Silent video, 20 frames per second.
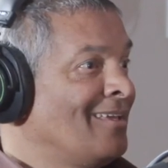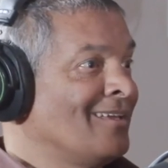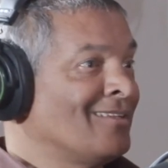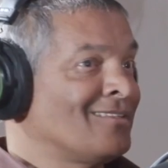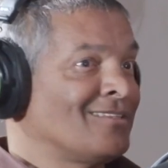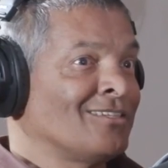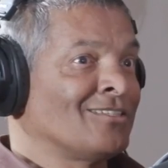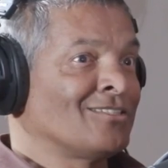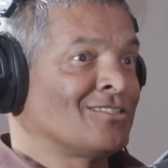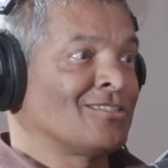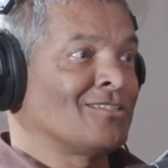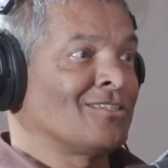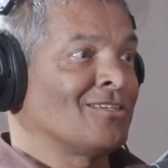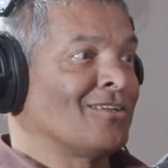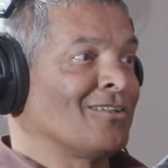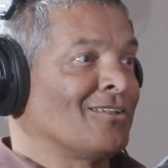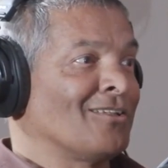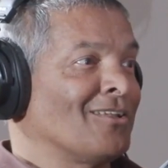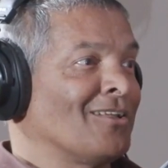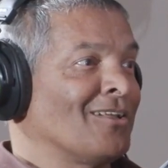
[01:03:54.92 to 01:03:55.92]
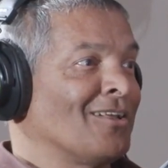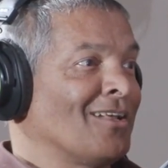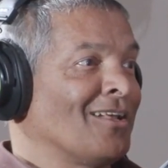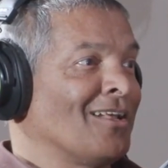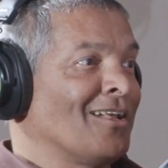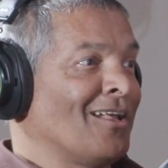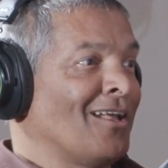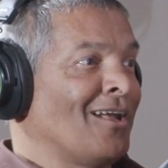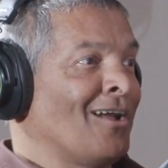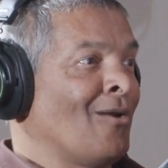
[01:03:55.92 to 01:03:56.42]
It is,
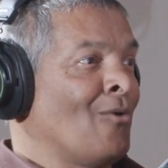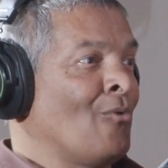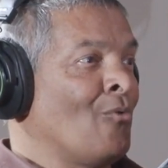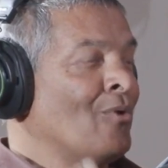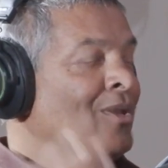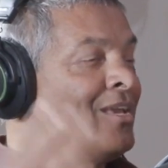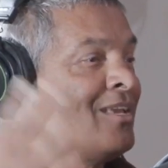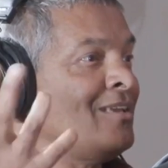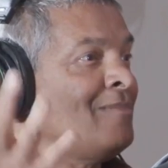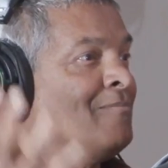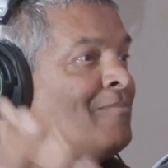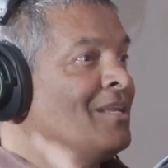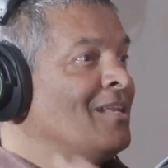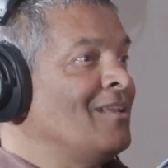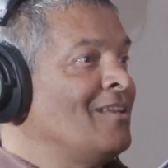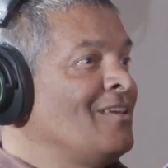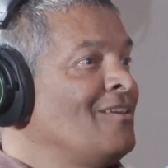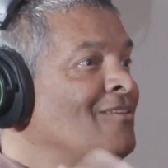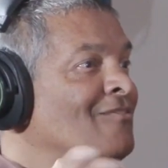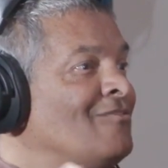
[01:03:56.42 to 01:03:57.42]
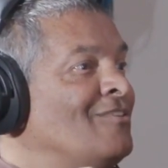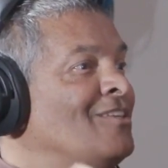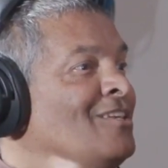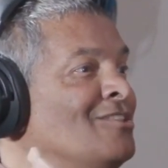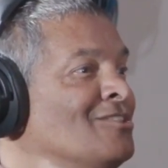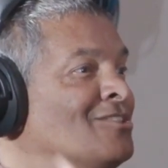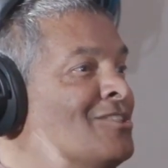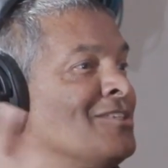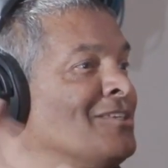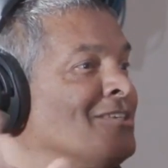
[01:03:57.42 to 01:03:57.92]
we believed
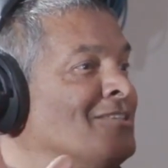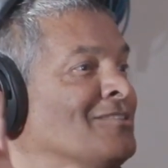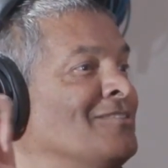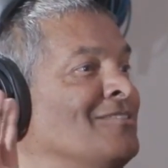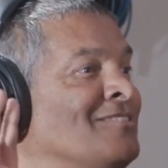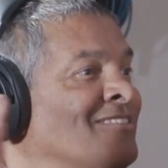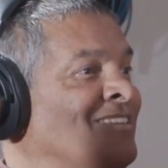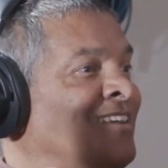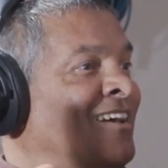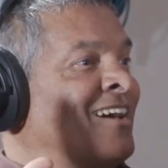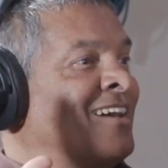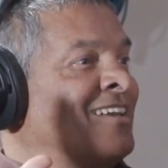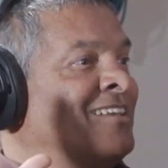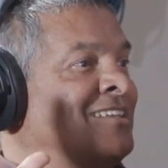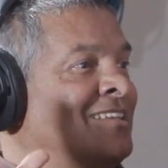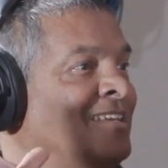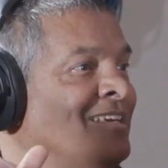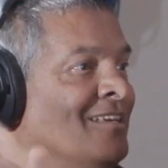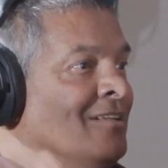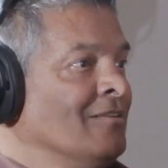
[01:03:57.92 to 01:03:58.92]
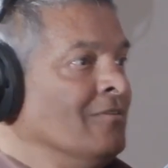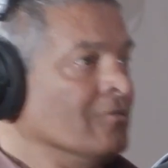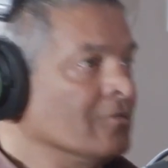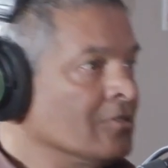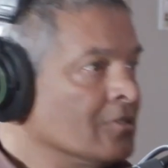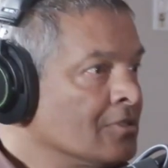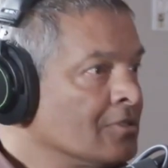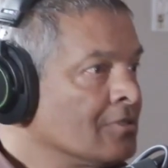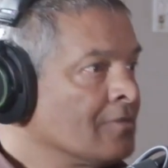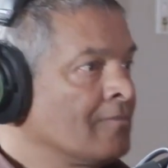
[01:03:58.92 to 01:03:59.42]
in certain
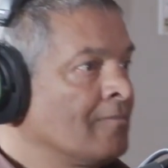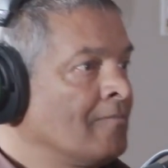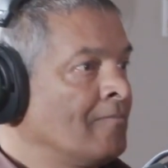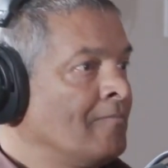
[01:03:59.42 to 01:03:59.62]
ideals